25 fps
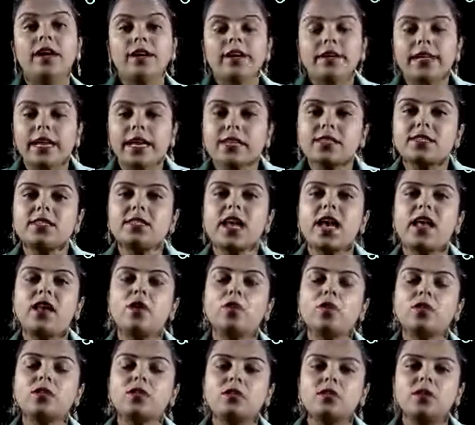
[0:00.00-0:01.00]
Textile
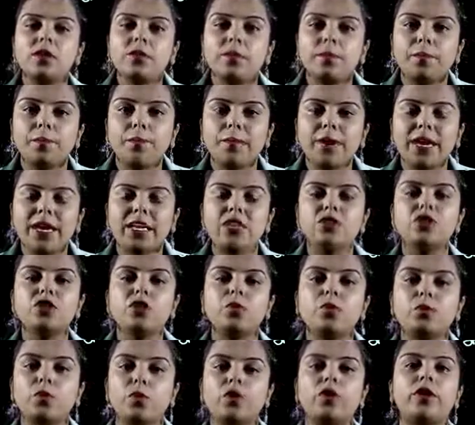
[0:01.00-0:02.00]
was the major
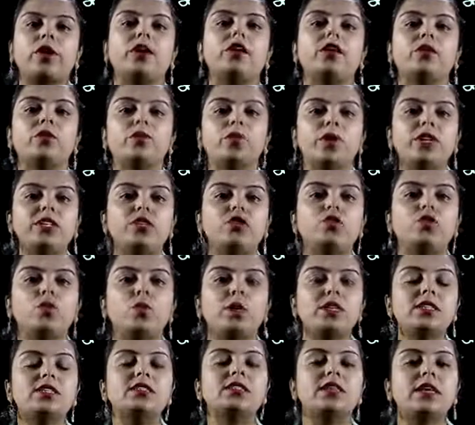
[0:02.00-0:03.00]
product which
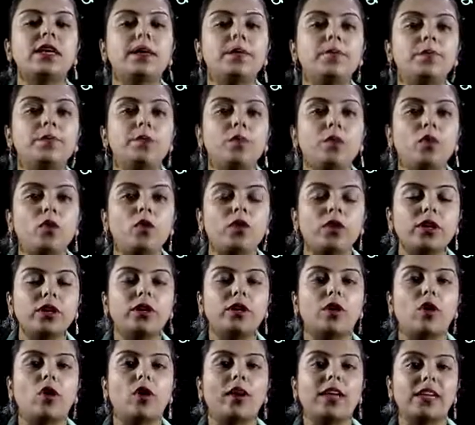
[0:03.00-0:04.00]
was imported
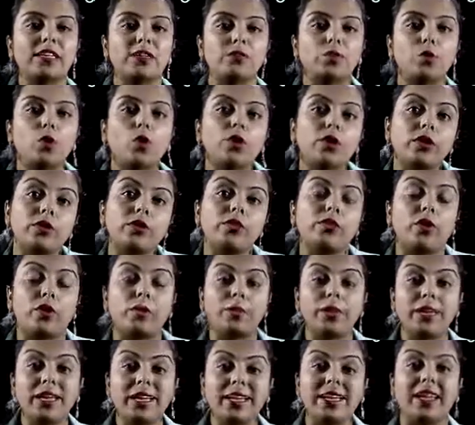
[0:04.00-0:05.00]
or exported from
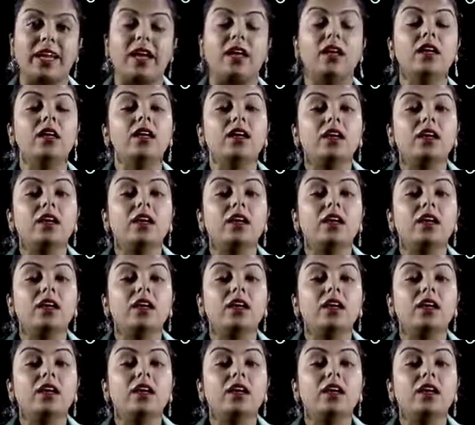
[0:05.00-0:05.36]
India.